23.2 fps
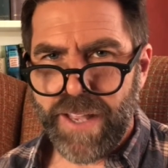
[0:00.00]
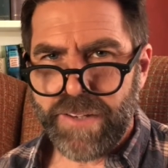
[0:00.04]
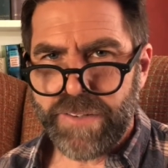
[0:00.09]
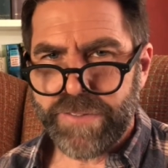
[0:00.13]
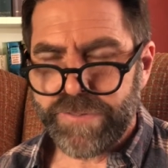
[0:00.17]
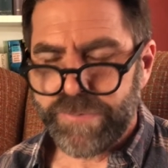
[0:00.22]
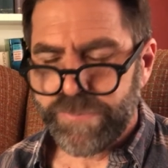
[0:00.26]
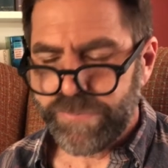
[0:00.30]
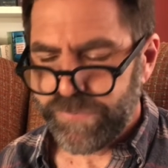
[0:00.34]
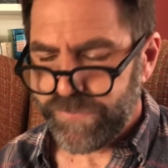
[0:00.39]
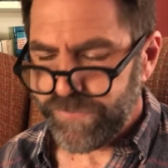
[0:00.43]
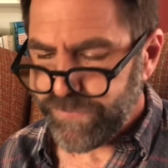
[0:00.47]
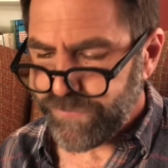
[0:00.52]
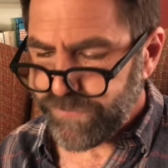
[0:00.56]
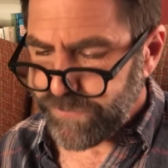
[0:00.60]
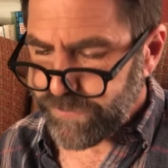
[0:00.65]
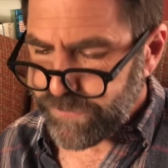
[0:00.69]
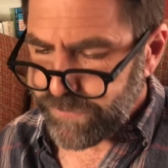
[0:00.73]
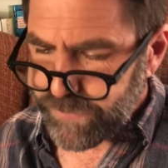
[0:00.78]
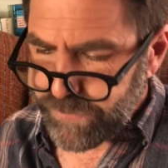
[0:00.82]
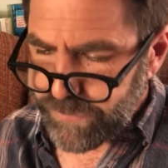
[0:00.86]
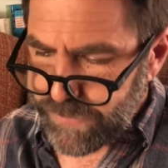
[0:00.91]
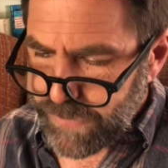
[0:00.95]

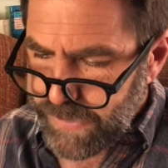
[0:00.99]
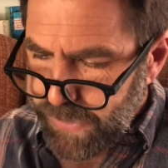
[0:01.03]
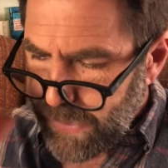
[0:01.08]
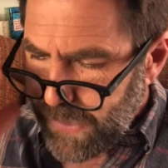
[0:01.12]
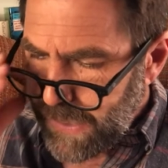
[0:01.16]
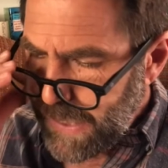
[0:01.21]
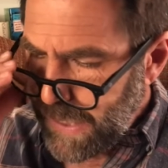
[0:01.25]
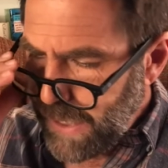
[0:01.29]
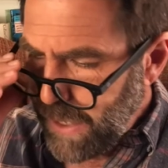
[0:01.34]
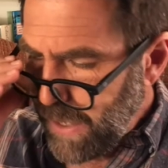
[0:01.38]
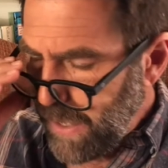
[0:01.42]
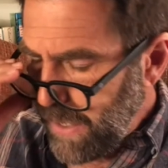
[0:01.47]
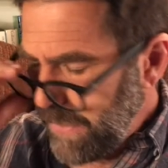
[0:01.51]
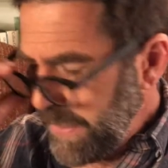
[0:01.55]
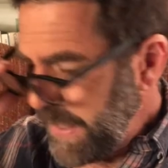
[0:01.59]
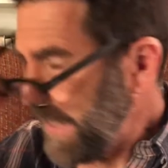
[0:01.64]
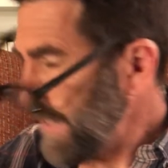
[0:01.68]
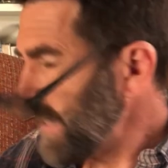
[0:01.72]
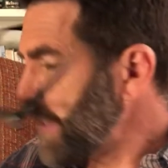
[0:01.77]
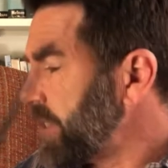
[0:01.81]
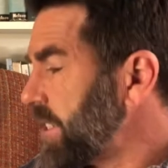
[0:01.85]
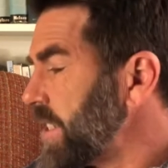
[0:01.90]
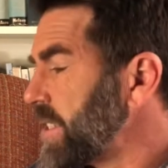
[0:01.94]
I think
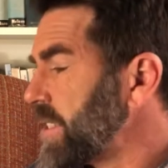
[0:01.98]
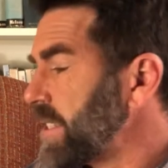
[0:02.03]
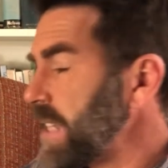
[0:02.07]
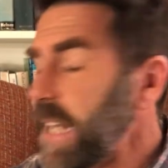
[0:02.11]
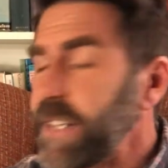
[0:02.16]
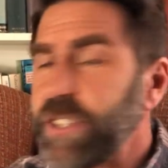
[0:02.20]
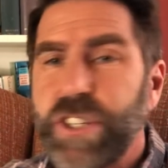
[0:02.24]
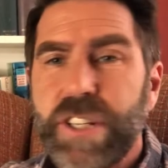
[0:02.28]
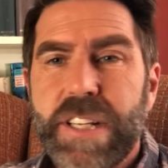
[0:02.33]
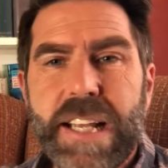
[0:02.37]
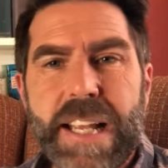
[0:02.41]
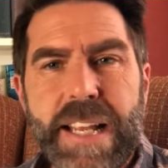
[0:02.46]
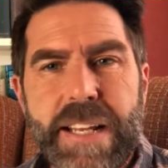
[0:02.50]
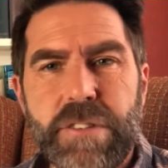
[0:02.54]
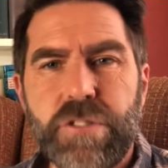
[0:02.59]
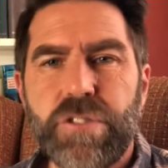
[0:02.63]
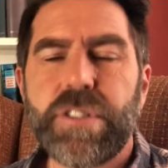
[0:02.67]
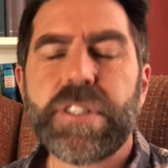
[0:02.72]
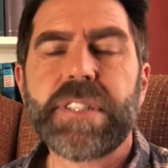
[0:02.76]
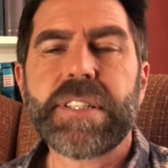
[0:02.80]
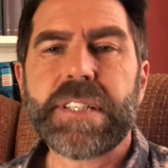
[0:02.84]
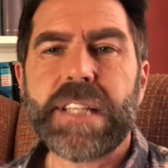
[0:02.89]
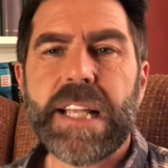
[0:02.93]
it's just such an
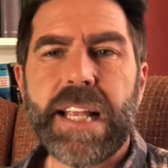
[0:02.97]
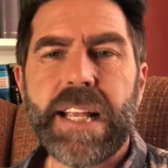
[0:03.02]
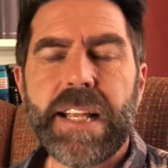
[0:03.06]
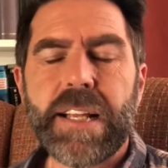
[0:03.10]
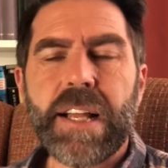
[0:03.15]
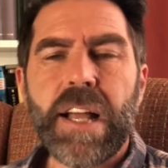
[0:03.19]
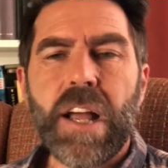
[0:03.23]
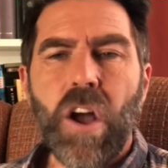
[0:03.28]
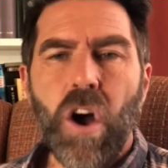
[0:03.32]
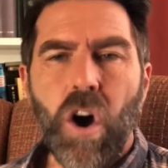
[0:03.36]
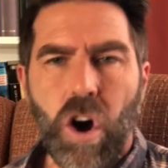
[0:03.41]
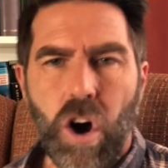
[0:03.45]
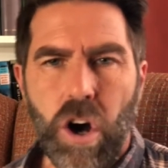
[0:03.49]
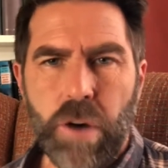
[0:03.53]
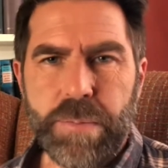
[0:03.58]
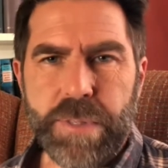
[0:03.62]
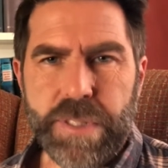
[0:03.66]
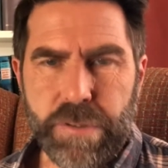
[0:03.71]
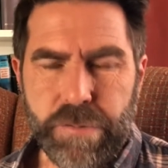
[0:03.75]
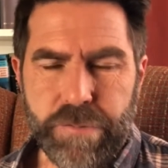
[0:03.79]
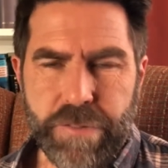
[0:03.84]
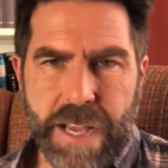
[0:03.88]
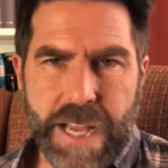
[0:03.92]
interesting
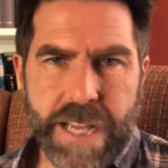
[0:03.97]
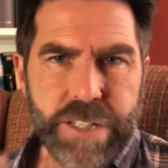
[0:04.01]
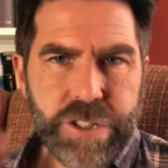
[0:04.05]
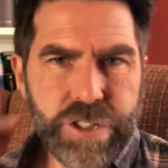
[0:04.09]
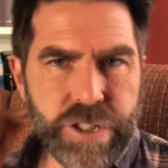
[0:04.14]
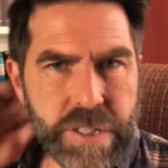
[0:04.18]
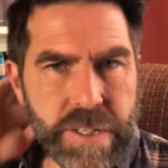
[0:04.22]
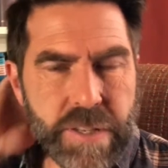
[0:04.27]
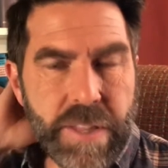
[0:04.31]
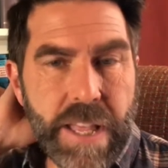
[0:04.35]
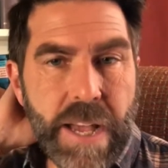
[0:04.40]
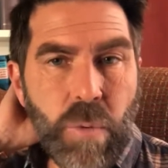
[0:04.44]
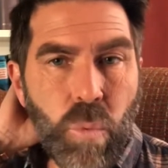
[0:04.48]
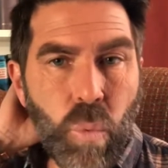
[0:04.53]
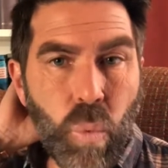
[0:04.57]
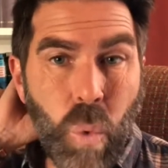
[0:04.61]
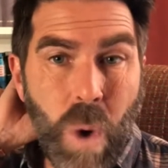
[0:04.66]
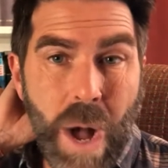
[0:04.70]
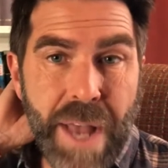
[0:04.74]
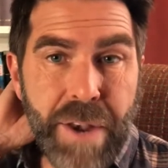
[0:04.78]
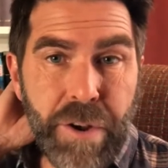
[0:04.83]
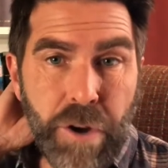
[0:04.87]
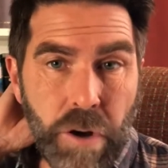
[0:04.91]
observation that
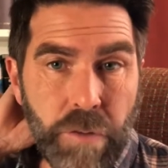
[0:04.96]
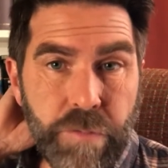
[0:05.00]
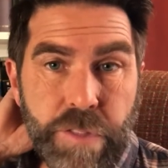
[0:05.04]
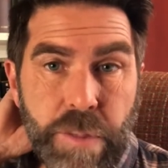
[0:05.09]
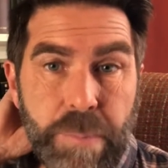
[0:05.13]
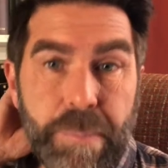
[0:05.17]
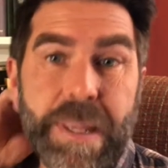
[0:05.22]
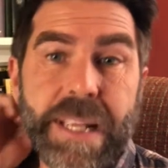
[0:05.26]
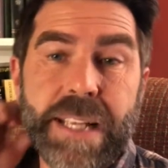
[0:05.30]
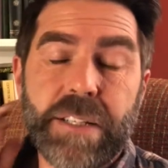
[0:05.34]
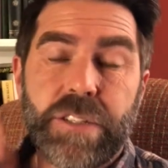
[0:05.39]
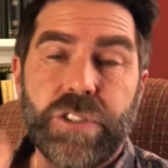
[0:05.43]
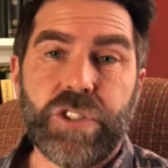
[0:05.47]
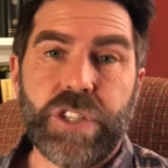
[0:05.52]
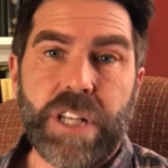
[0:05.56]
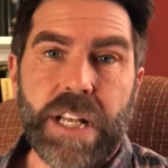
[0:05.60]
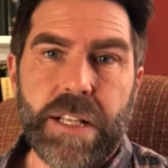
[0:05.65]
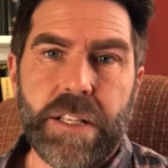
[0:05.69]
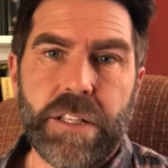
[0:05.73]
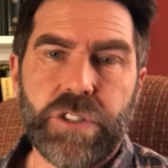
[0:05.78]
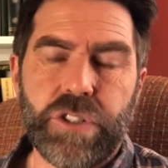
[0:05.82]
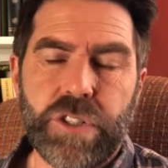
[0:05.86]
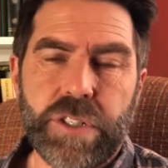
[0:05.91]
one of the biggest
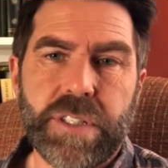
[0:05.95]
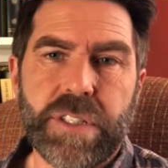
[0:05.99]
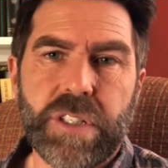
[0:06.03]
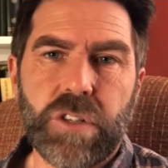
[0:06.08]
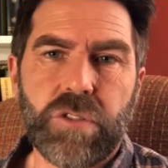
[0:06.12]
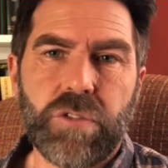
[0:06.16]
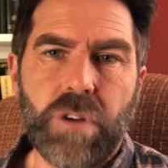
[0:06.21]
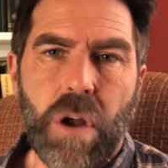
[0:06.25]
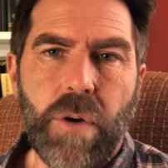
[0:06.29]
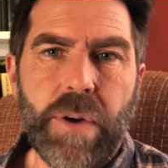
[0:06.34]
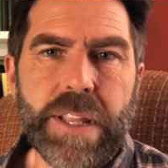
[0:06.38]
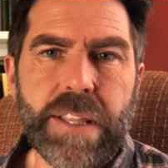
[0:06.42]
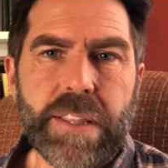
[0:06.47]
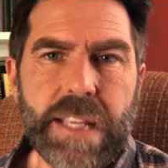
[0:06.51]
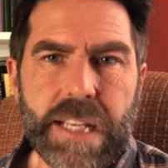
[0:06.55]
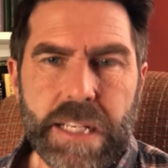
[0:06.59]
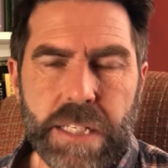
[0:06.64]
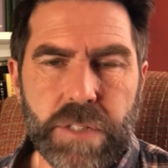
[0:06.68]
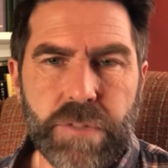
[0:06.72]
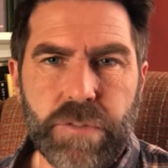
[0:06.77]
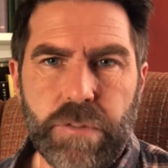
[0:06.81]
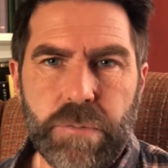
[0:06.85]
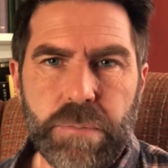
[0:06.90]
challenges to growing
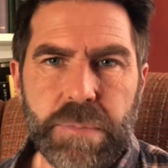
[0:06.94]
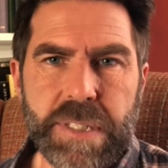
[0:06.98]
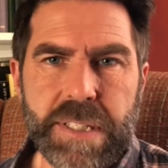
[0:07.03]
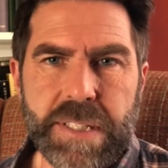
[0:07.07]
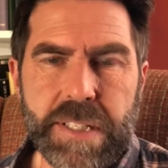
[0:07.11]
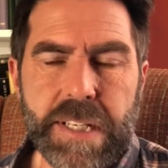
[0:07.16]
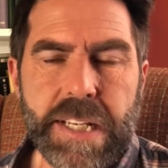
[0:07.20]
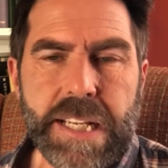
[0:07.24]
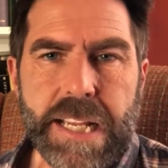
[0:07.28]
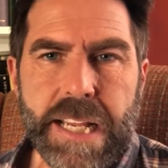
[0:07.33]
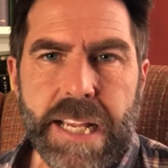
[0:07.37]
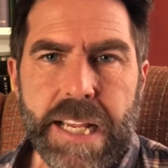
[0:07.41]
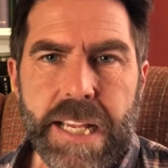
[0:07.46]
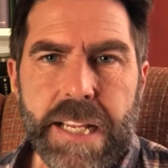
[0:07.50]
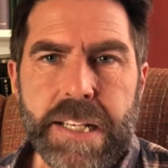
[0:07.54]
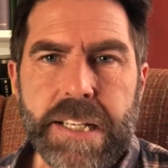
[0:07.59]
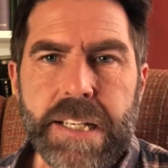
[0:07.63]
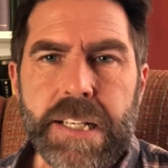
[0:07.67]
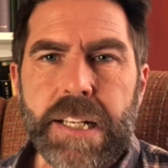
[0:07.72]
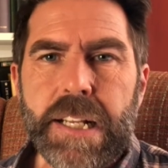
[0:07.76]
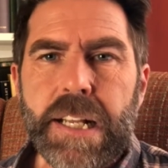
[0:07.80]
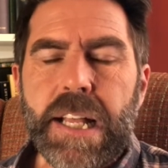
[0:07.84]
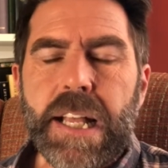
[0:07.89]
things from seed
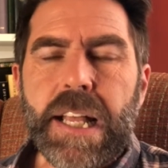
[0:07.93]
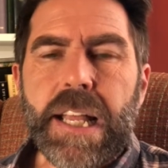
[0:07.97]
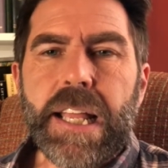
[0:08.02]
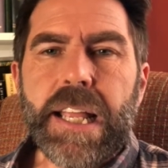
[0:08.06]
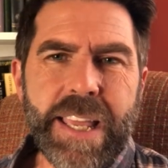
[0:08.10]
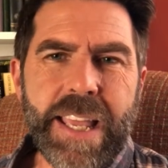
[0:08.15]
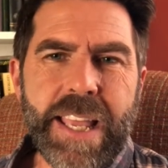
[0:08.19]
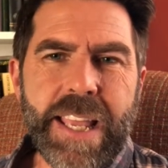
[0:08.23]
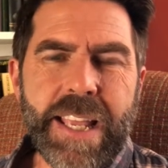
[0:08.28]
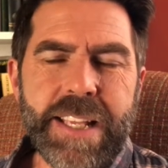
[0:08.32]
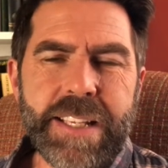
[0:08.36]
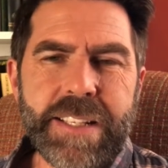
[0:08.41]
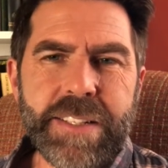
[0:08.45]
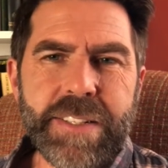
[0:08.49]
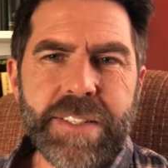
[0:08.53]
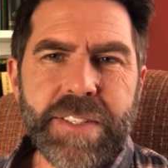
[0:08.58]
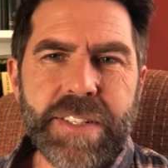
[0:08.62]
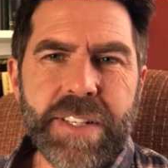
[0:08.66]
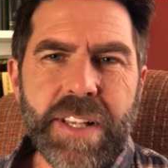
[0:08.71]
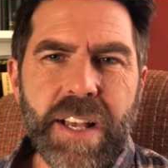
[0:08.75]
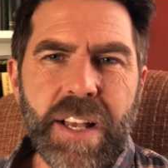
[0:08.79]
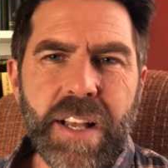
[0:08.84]
is